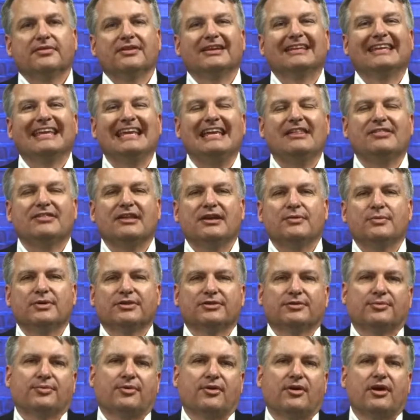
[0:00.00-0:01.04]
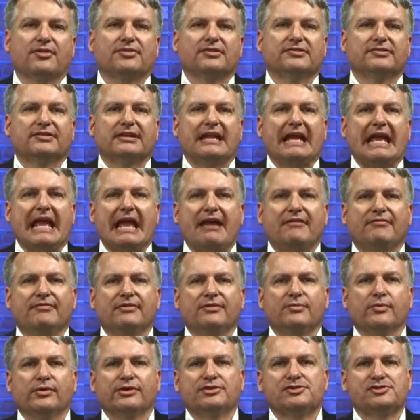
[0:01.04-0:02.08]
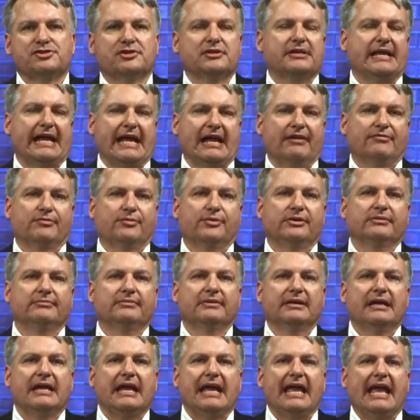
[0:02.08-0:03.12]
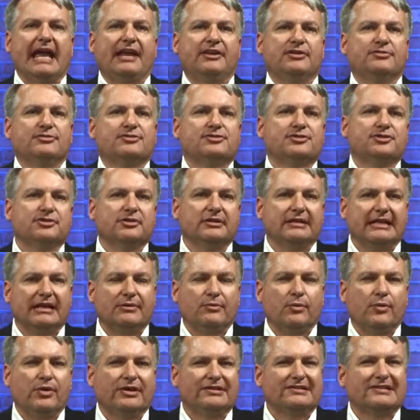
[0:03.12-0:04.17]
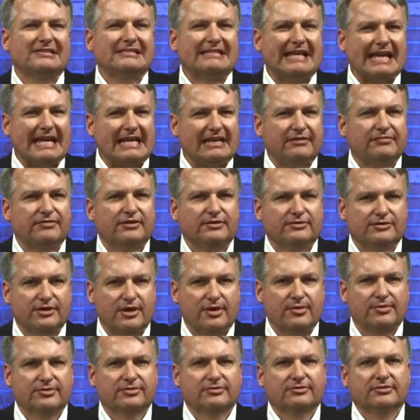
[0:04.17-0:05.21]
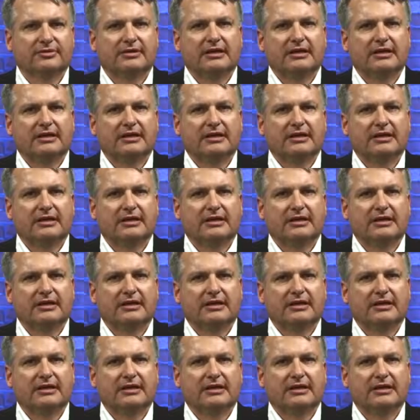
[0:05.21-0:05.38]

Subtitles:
The key thing with the Roth is that everyone should have one, and you should get one today if you don't.